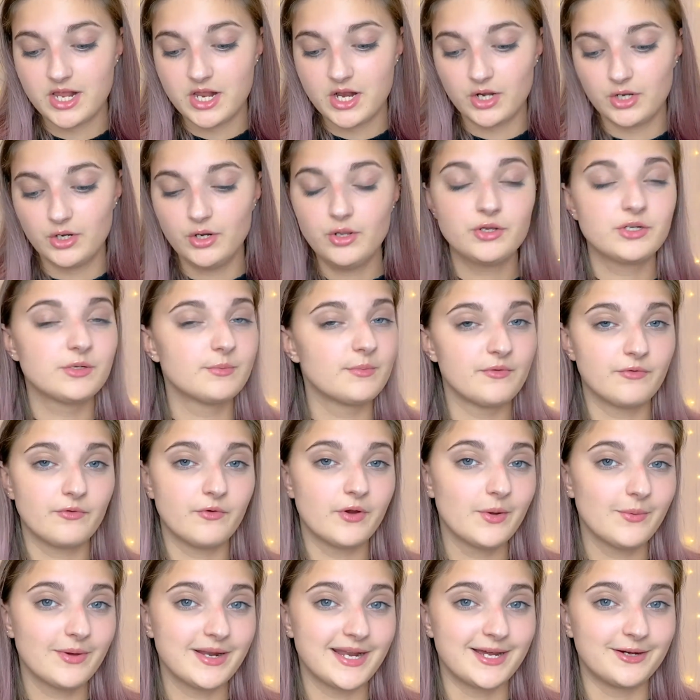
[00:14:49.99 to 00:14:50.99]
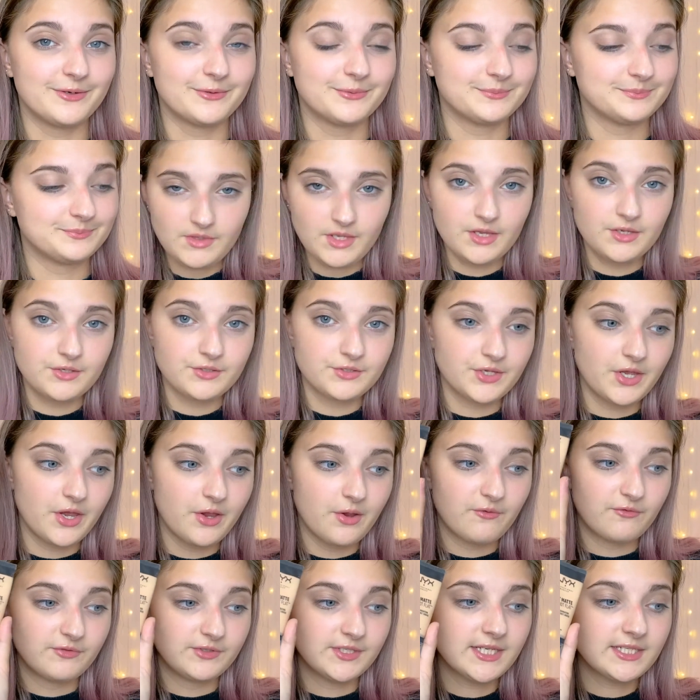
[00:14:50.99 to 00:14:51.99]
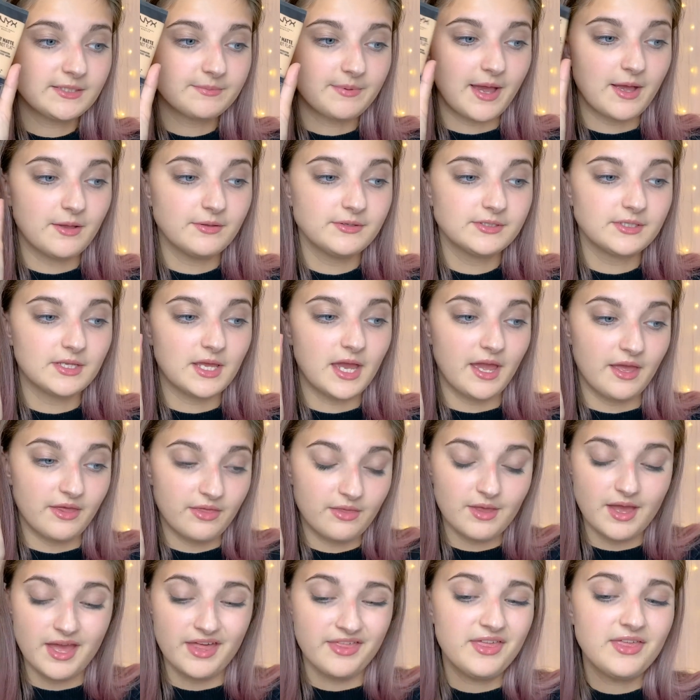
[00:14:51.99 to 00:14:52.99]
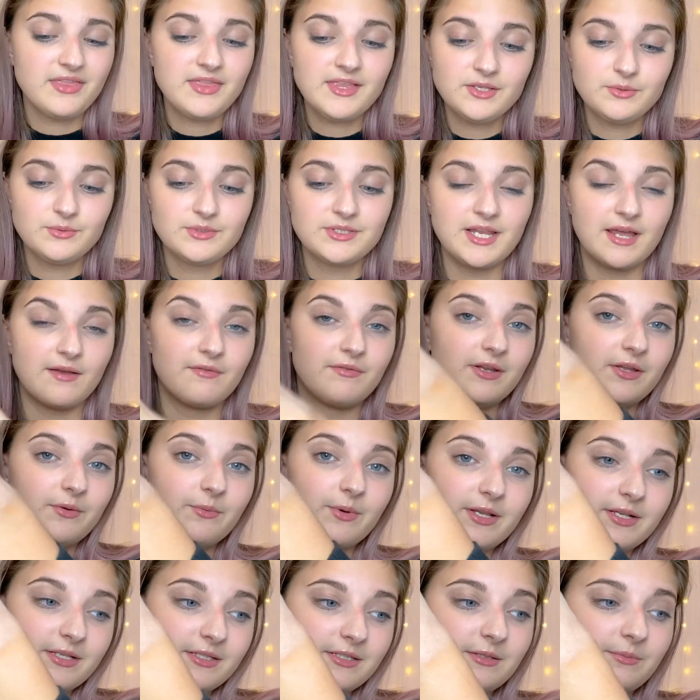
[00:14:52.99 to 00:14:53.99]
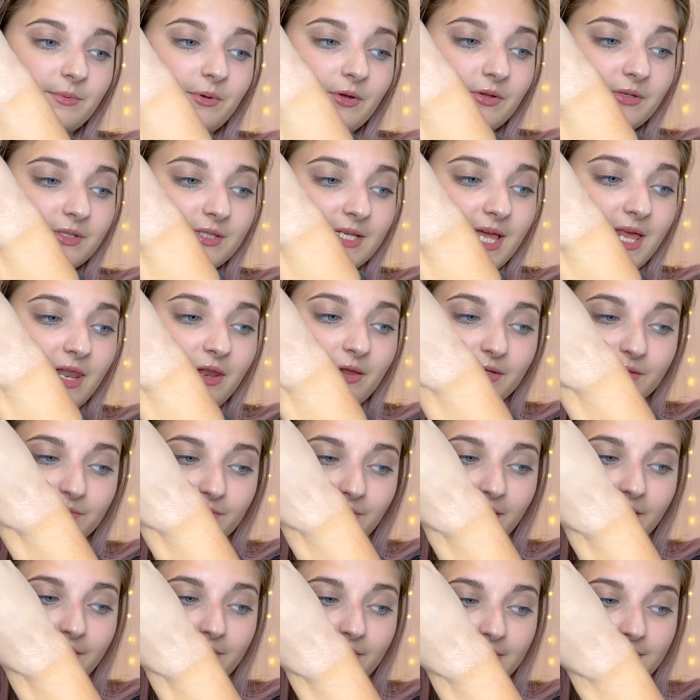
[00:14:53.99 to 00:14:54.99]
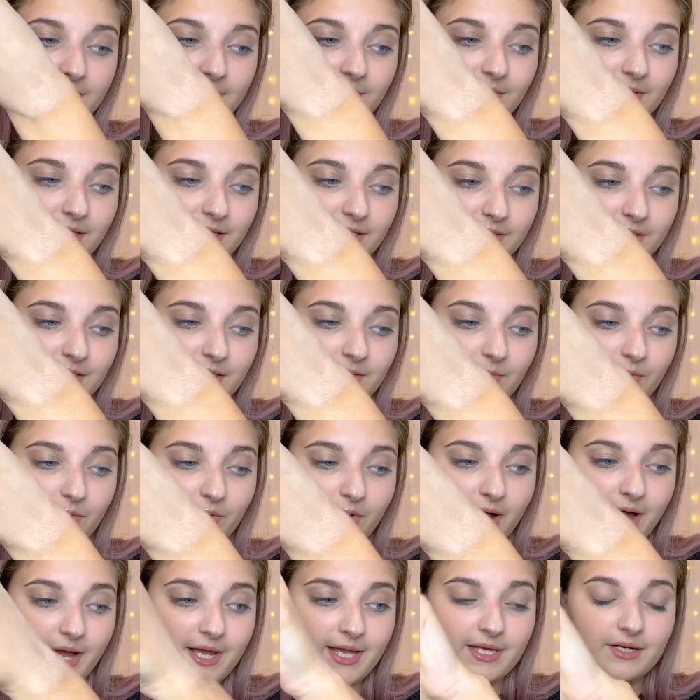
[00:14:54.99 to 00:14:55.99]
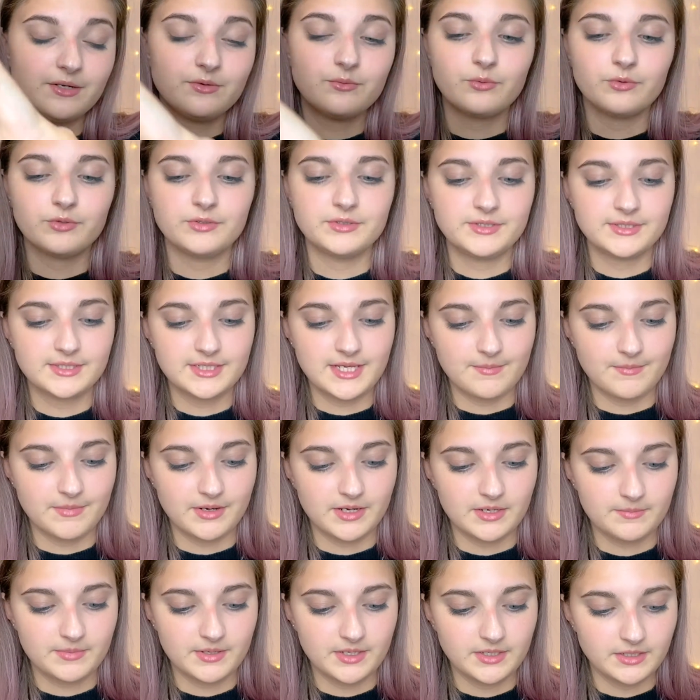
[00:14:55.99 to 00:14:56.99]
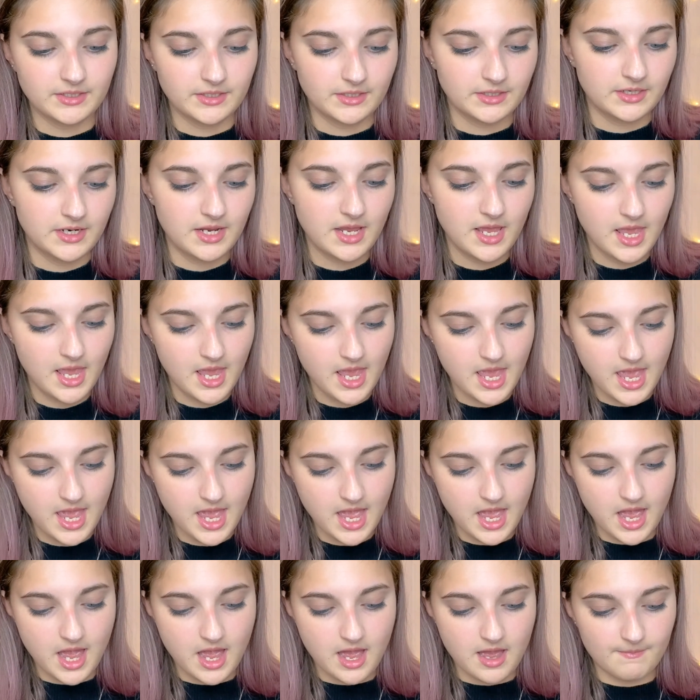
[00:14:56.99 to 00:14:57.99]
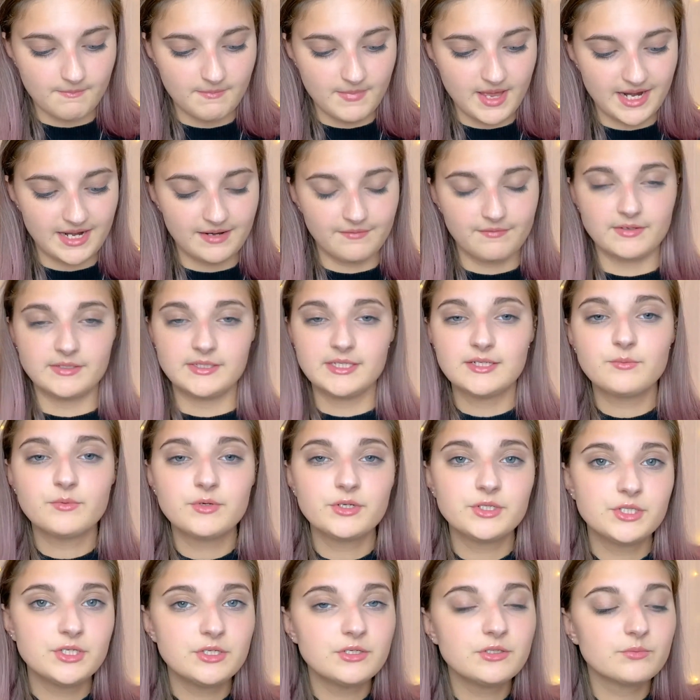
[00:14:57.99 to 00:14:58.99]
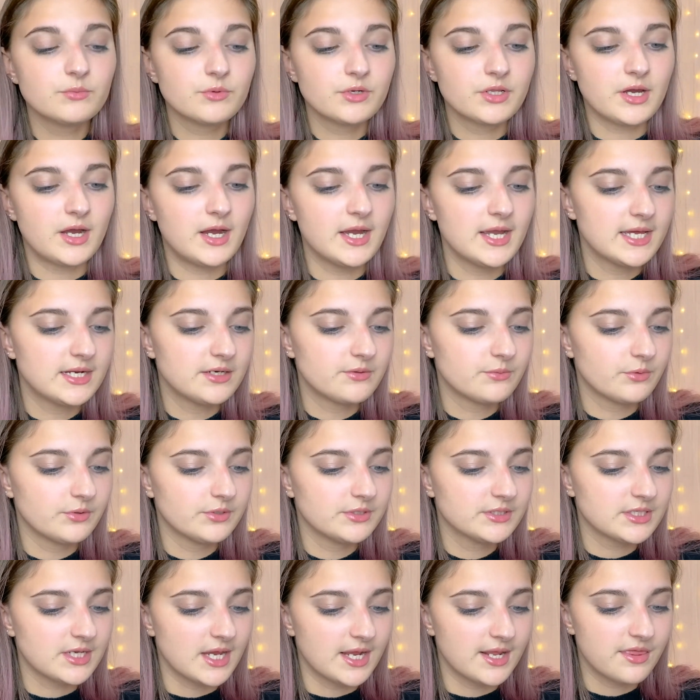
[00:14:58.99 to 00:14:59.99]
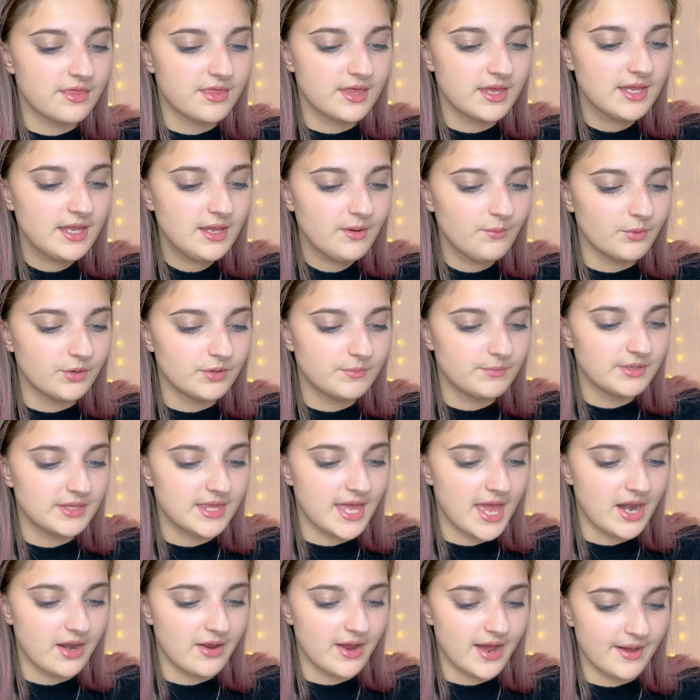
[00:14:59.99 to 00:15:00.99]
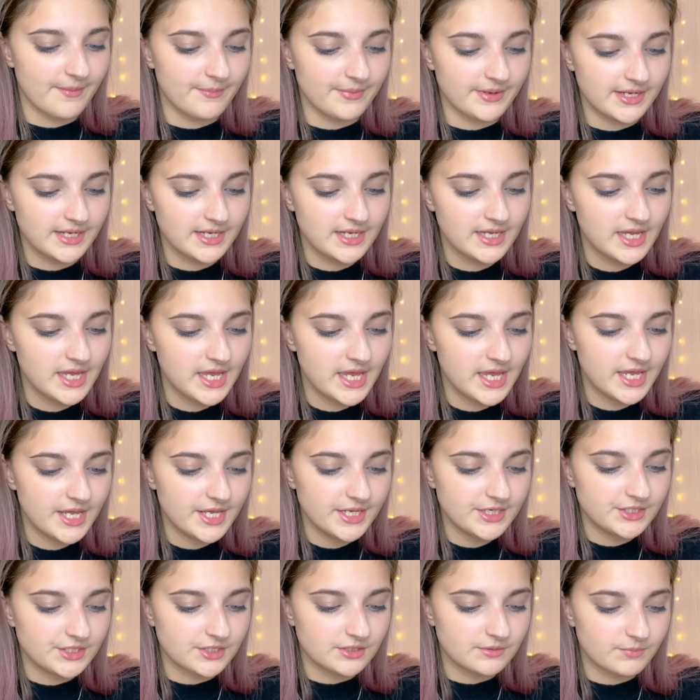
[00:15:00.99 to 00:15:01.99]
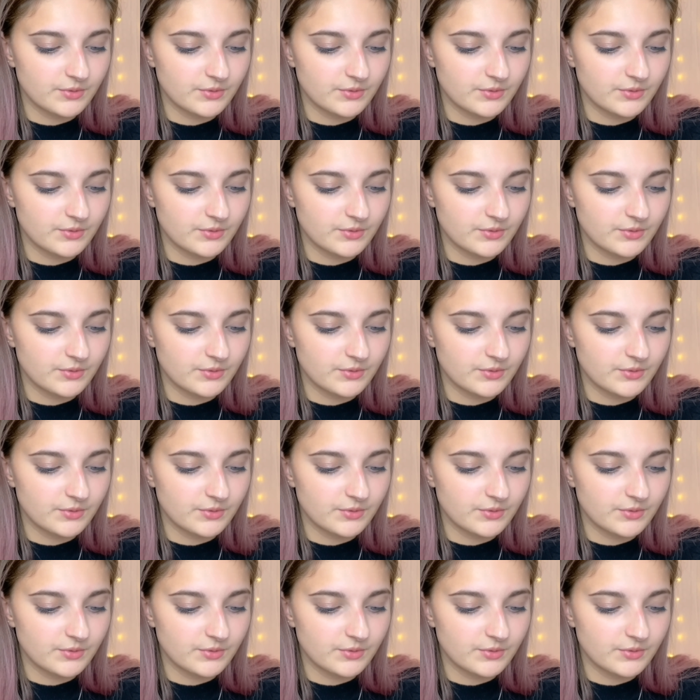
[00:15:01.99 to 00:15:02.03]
looked before I went out. So for £6, I think this one definitely wins because it looks very, very similar to the more high-end ones in my opinion. And if I did want to choose one of the high-end ones, I think it would be the Hello Happy, just